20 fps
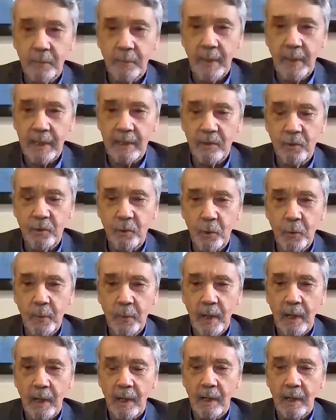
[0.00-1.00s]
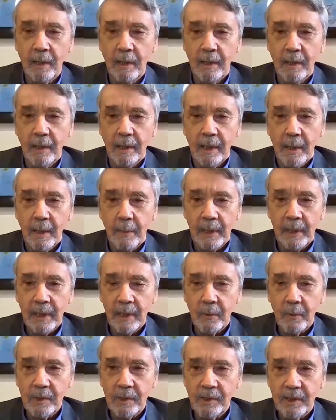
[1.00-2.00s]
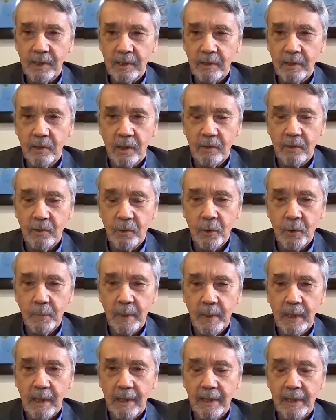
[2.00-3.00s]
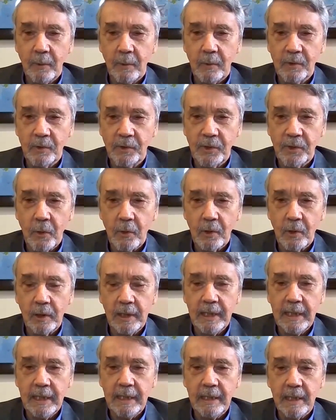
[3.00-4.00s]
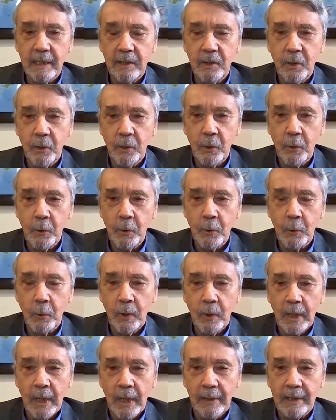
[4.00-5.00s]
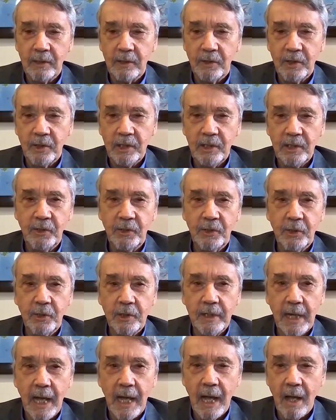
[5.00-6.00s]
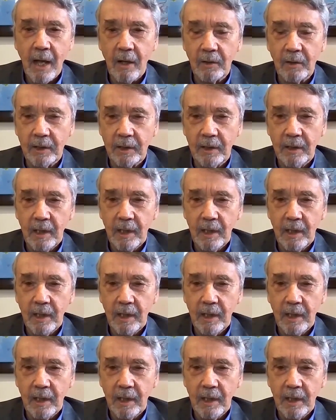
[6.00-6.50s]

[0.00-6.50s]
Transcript: Tibetan chuba, but it was a chuba that was so clean and new that she stood out